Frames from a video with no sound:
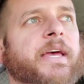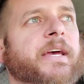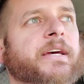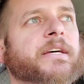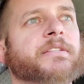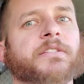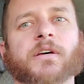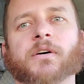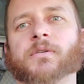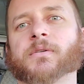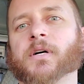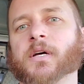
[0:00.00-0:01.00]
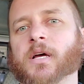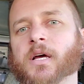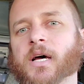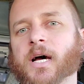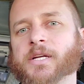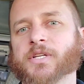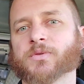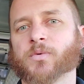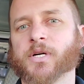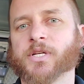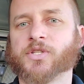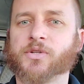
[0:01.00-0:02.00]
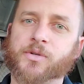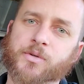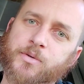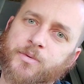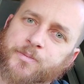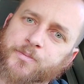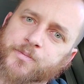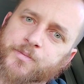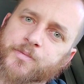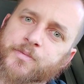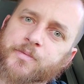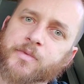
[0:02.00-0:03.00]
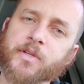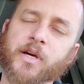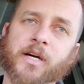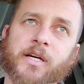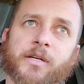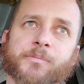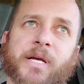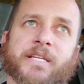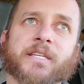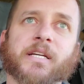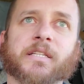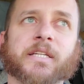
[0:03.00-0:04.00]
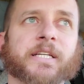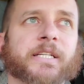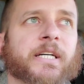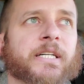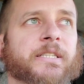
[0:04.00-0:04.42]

And so I just wanted to basically